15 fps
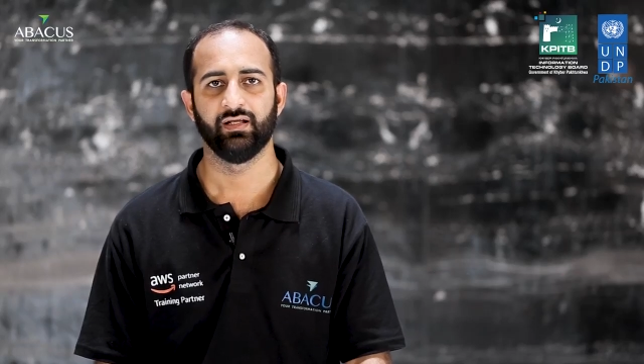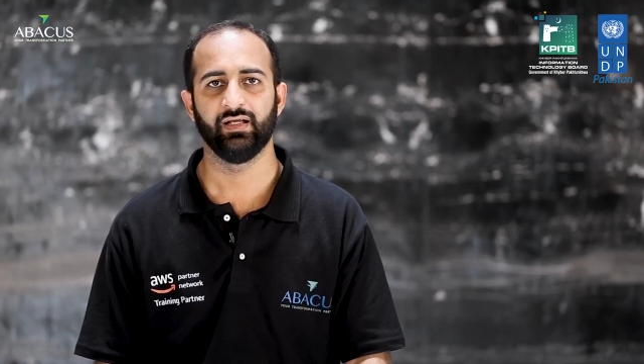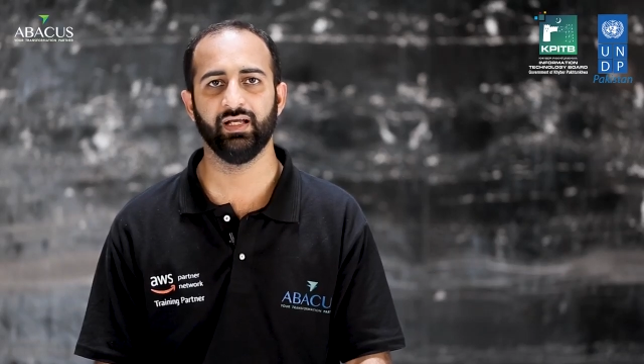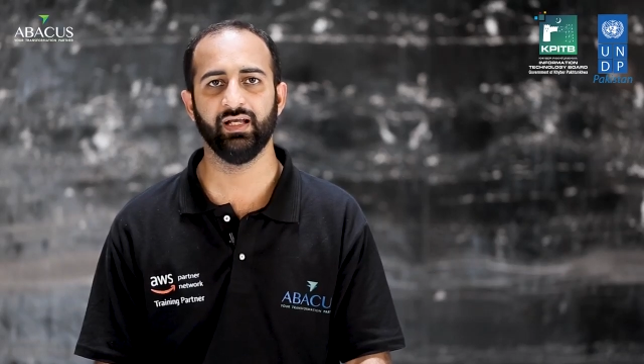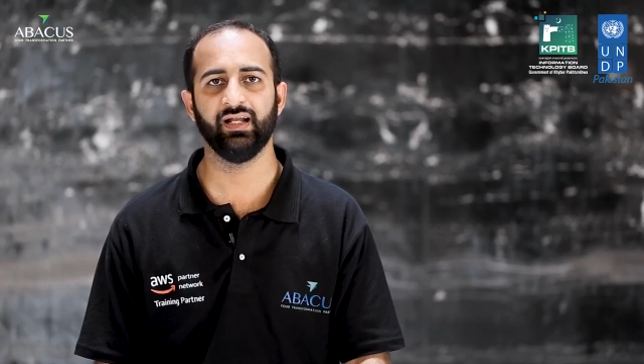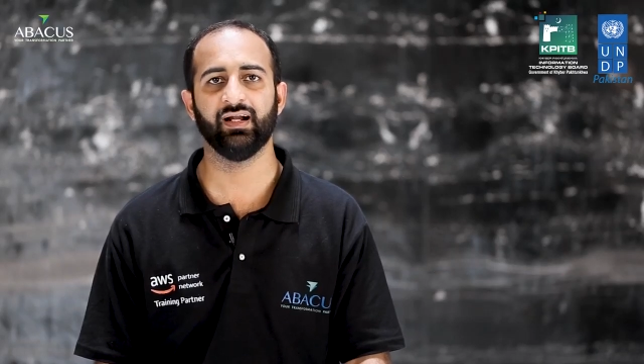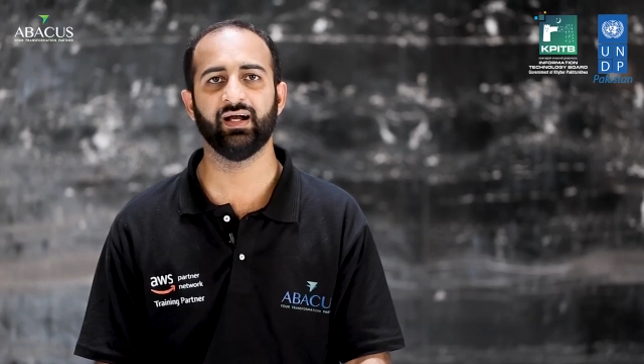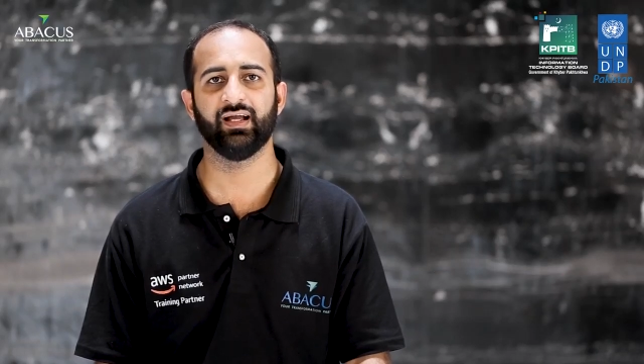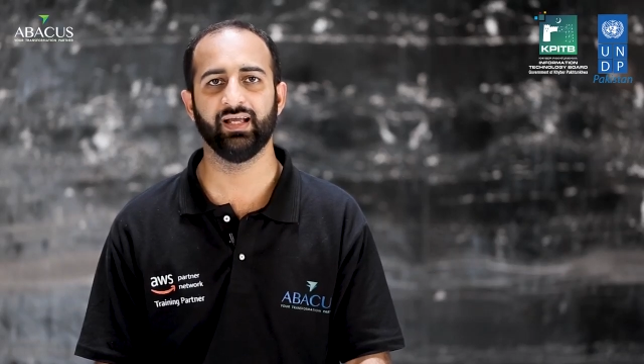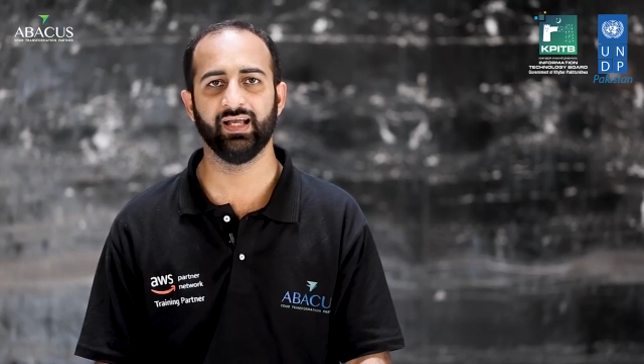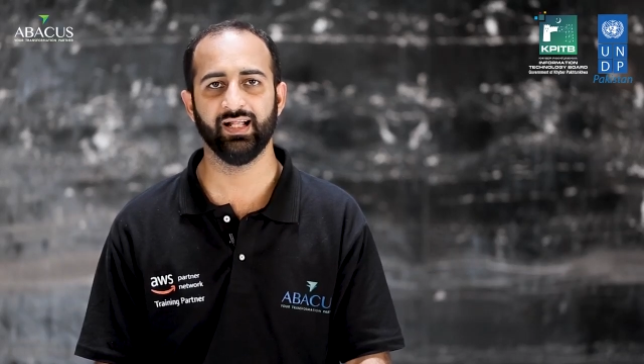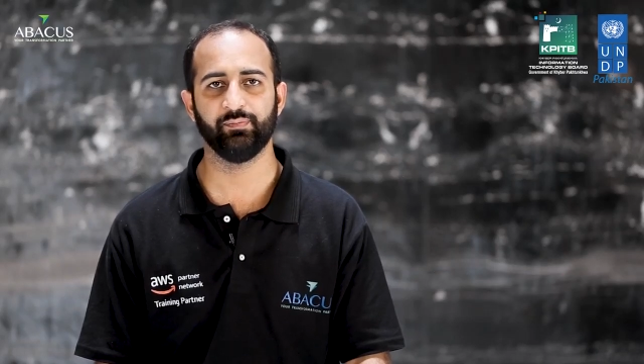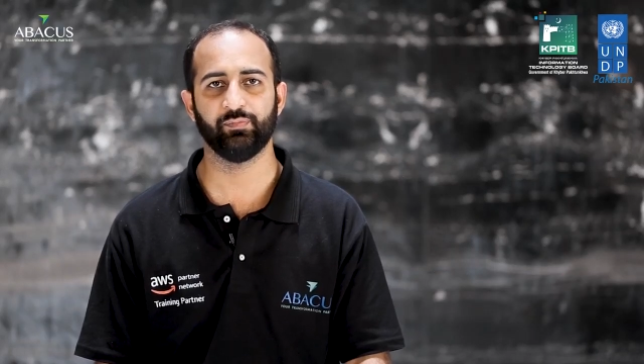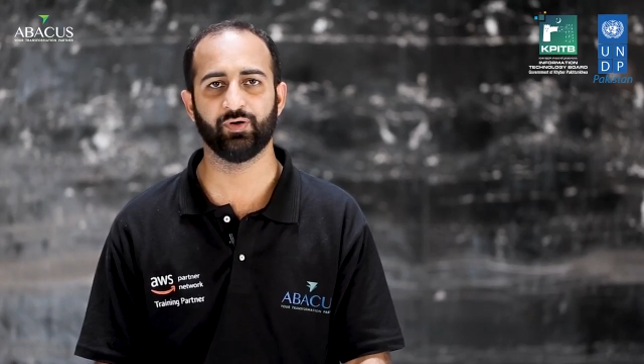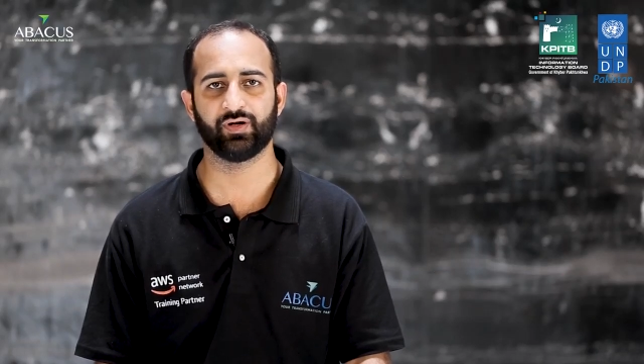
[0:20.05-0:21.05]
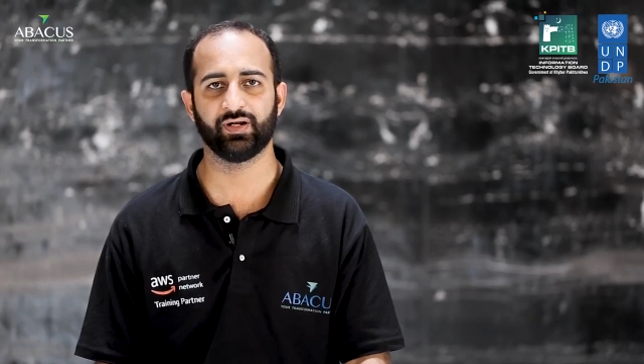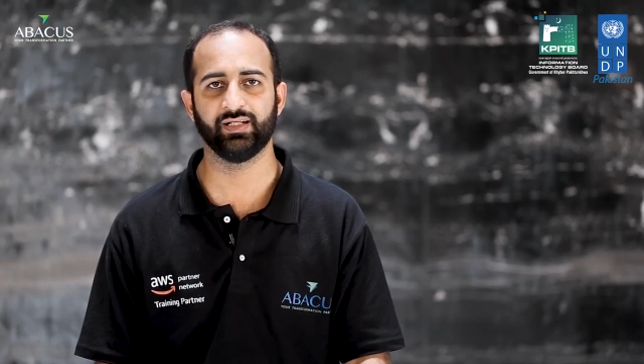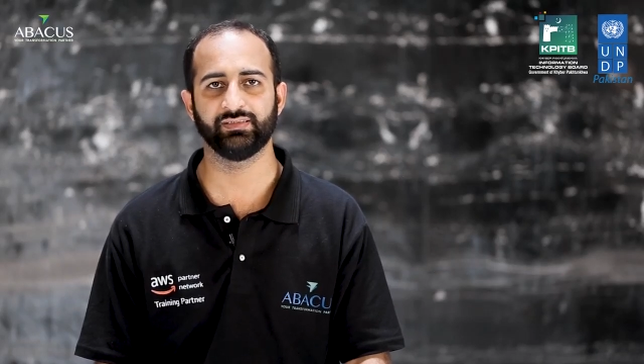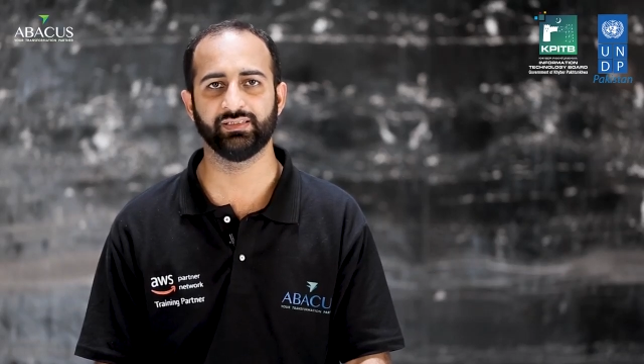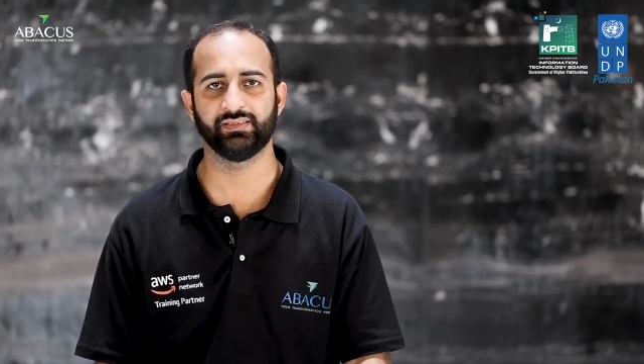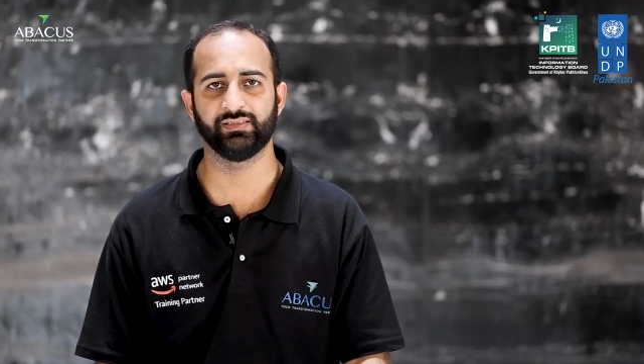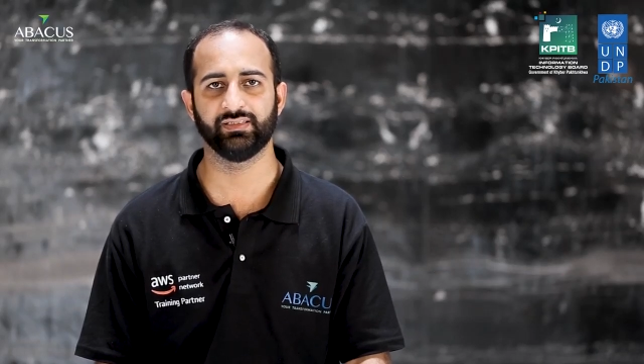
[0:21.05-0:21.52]
Here I help
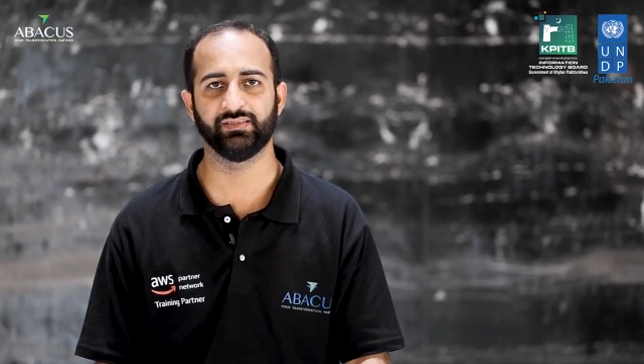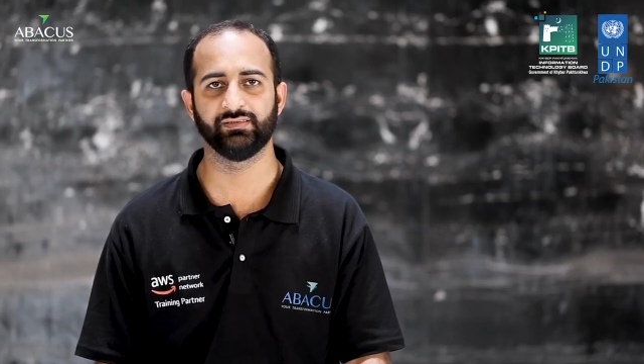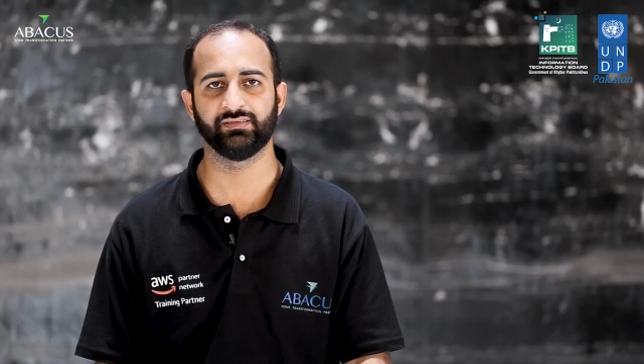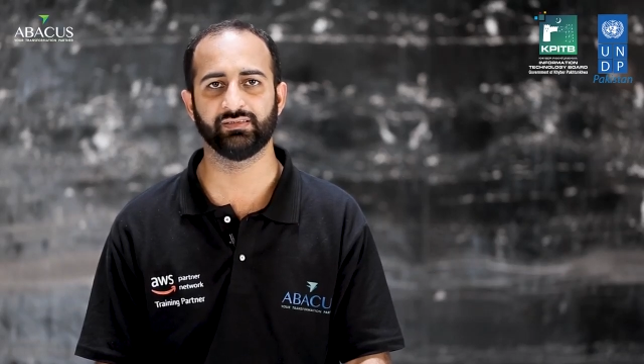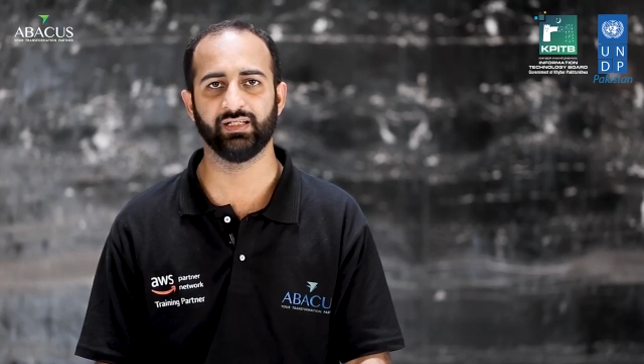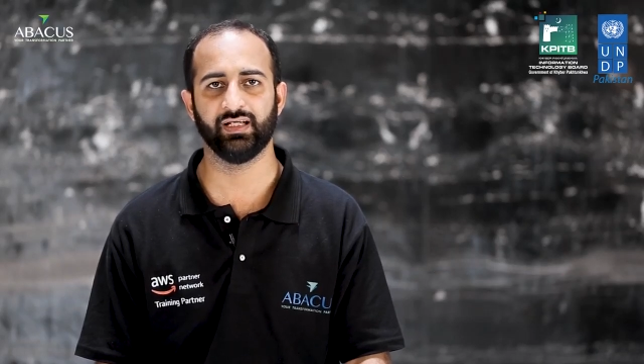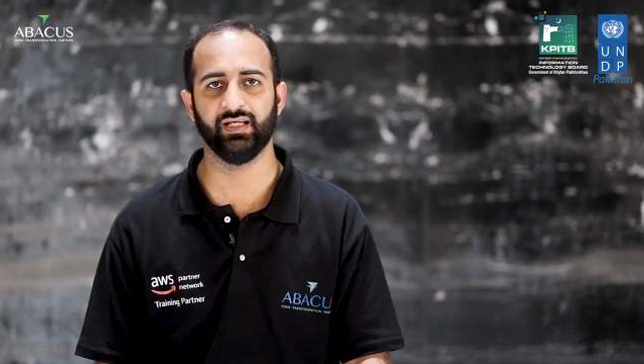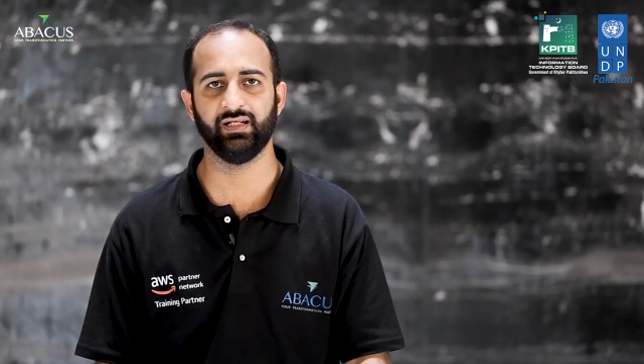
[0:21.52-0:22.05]
organizations